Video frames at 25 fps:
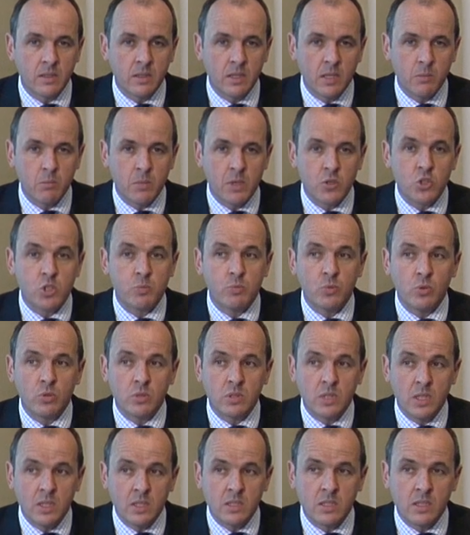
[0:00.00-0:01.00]
in much more
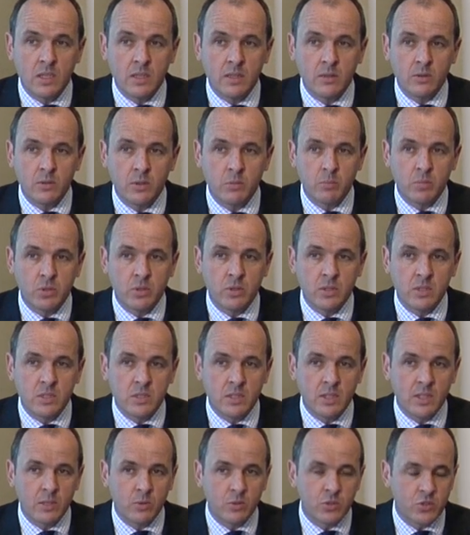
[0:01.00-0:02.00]
detail the
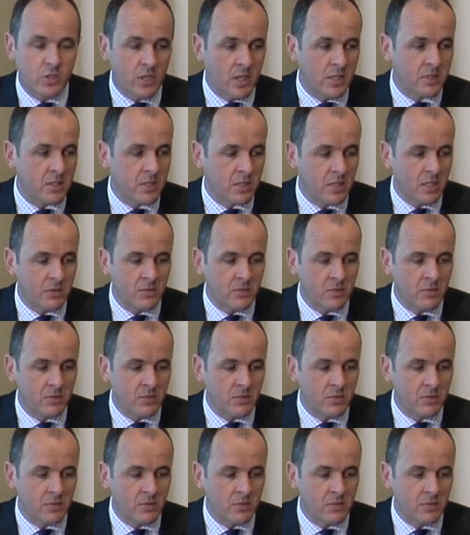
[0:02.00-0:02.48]
points I'll try to